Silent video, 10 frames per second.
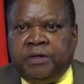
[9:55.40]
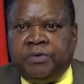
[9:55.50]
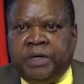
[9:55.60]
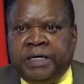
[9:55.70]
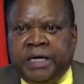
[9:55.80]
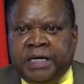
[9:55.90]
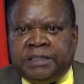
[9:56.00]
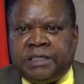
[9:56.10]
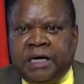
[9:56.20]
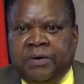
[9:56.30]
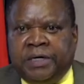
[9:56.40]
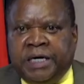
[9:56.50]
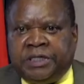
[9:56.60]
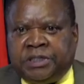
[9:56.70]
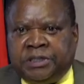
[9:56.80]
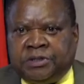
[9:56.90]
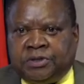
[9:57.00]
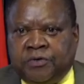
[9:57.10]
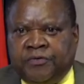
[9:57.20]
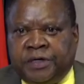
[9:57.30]
to enhance our nation's
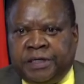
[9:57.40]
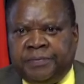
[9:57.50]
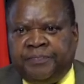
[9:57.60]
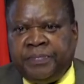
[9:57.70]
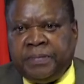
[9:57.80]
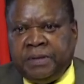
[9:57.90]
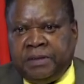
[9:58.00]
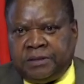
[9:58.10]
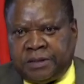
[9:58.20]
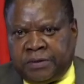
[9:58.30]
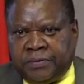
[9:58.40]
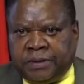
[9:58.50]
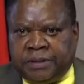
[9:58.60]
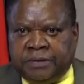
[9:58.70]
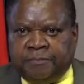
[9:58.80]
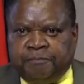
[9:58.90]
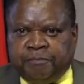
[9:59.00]
sovereign security.